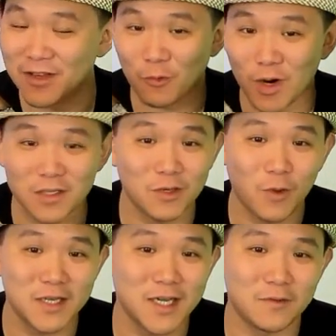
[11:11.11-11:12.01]
And then one of the
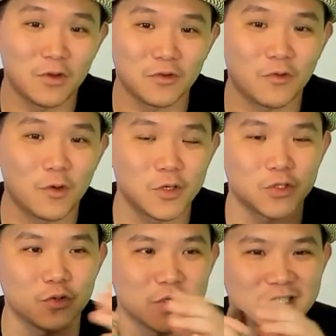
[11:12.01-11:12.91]
one that I look forward
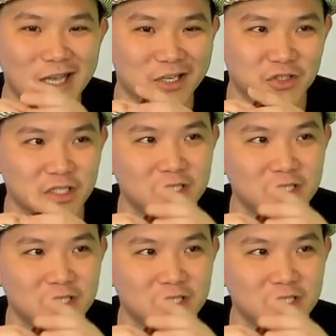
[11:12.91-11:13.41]
to is actually